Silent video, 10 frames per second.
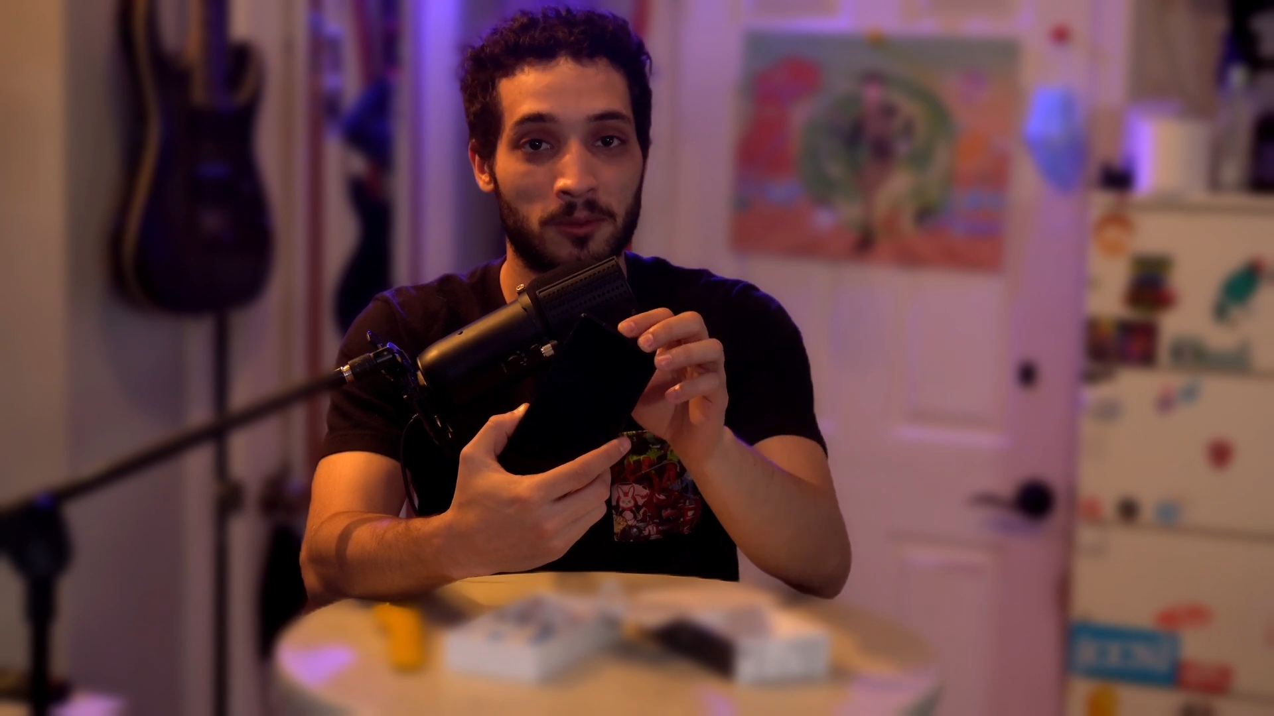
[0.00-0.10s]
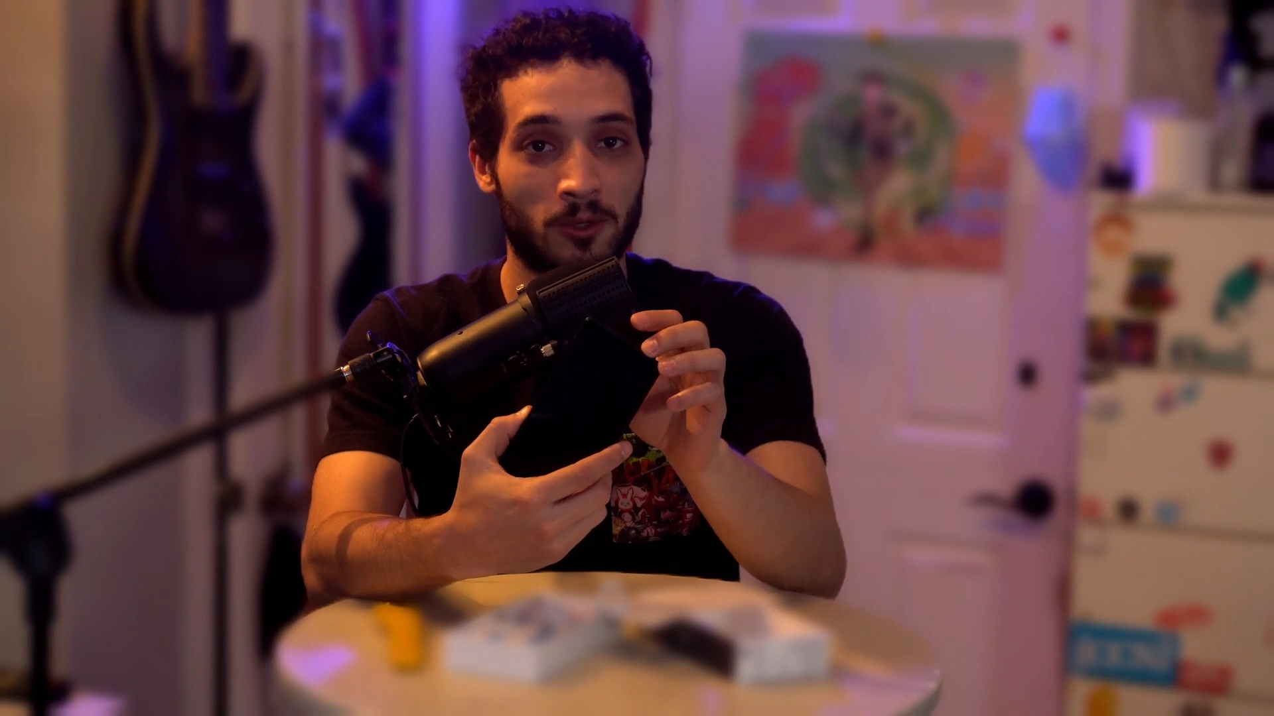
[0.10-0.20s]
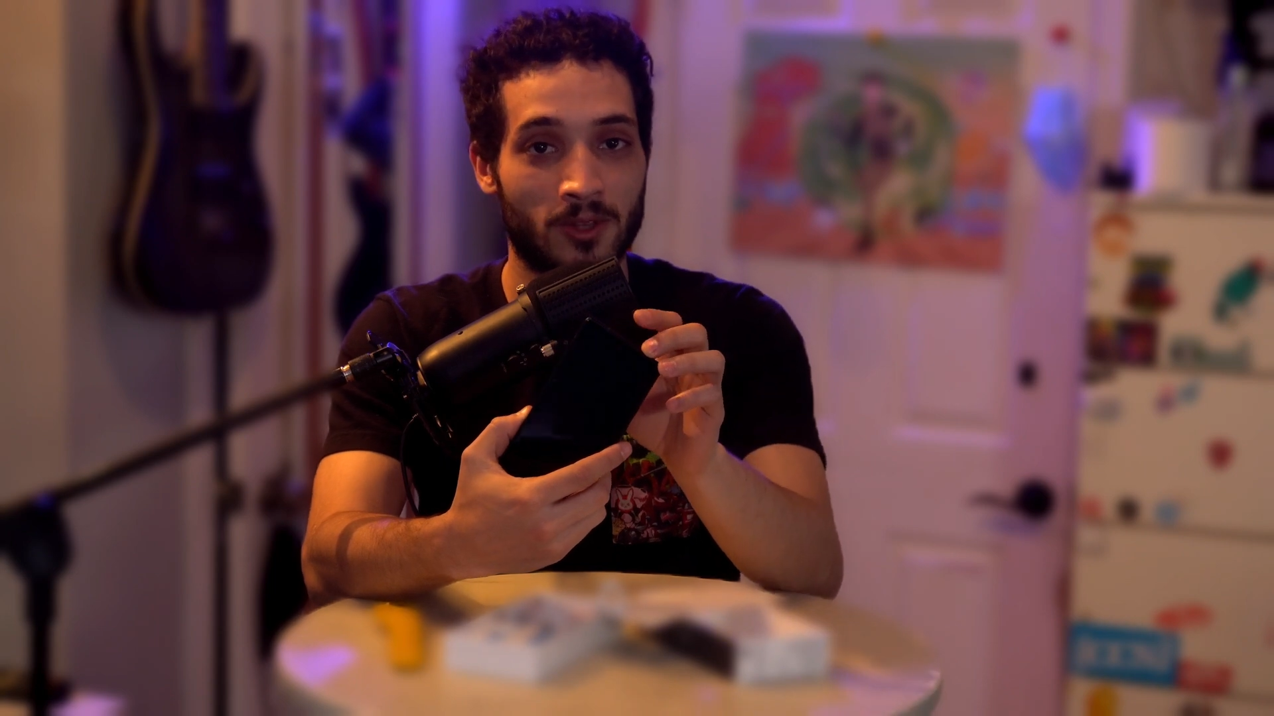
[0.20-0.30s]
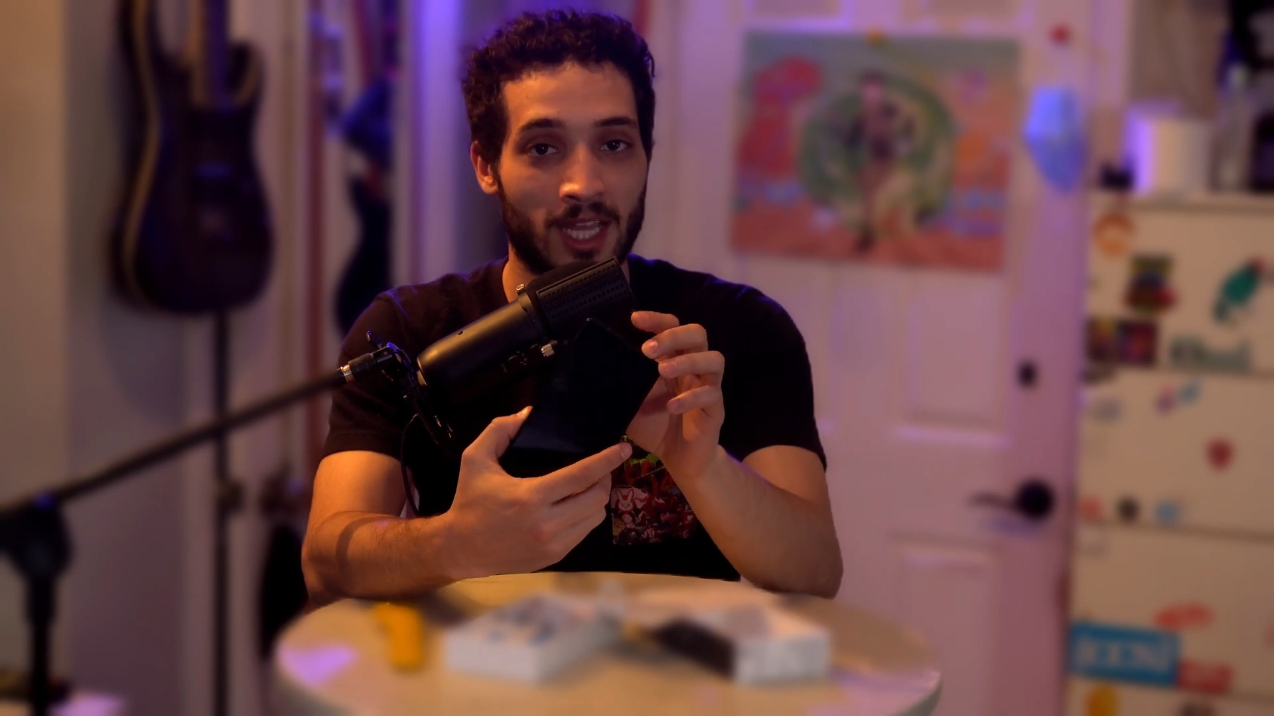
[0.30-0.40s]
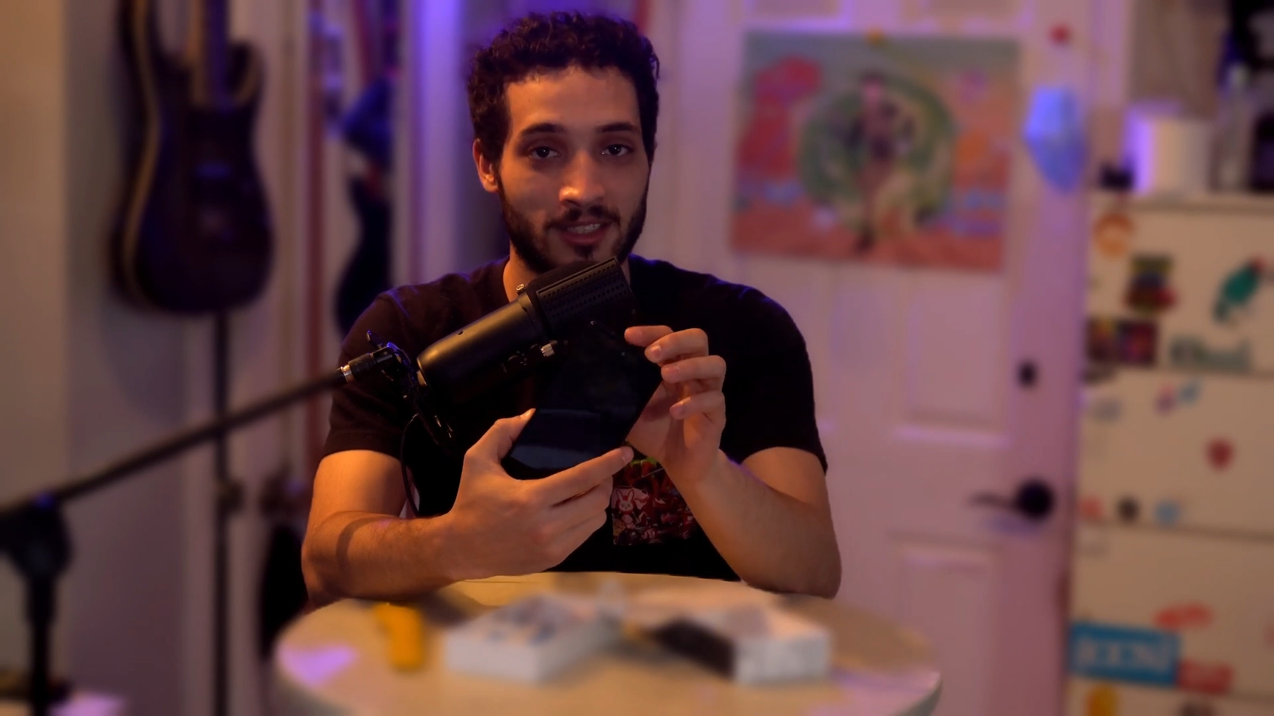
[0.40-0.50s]

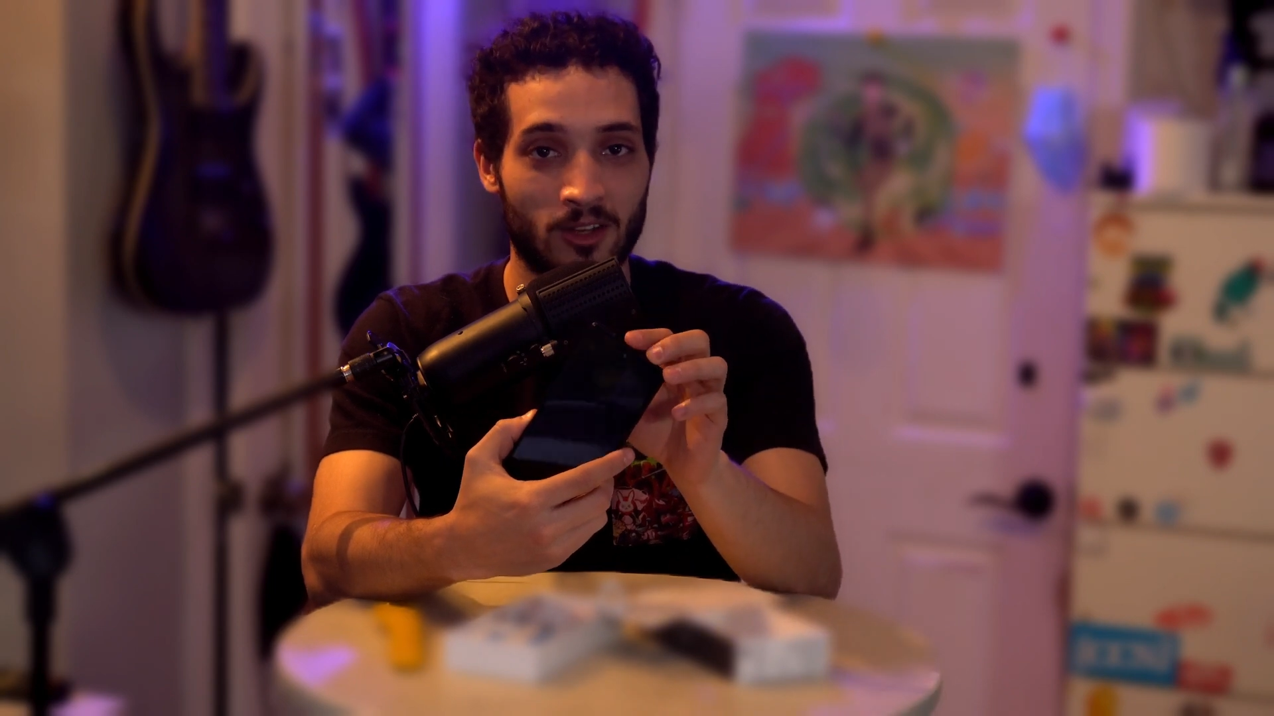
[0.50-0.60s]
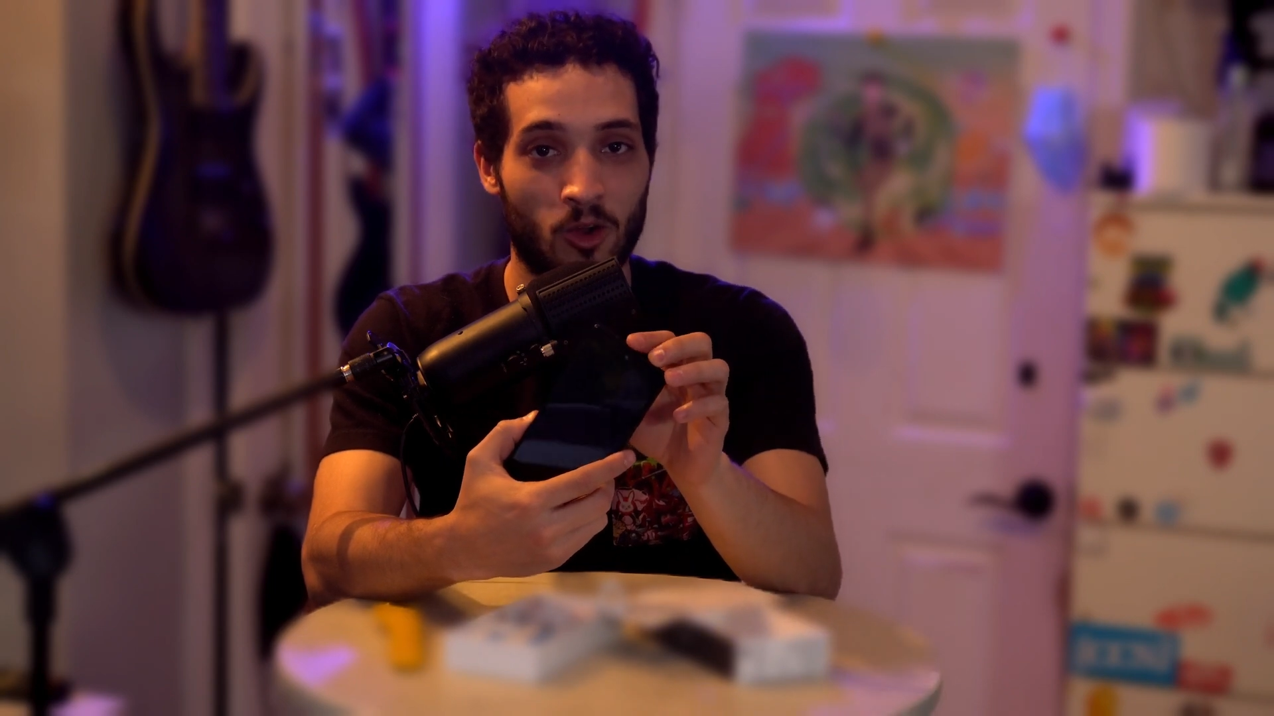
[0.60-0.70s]
don't like the